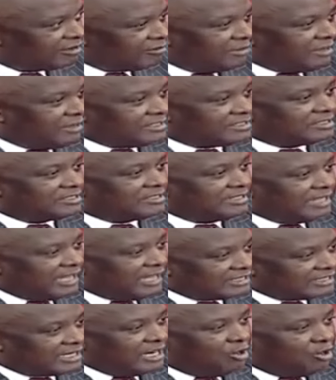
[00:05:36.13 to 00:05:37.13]
But
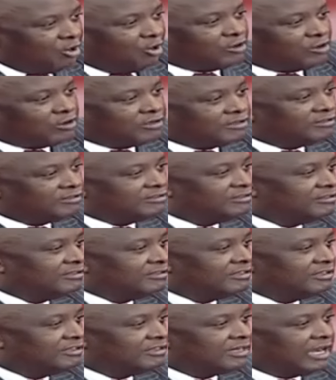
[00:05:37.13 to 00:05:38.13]
that alone
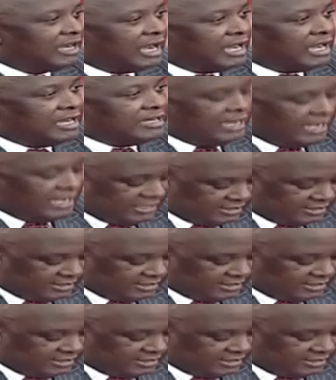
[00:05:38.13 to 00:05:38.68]
earned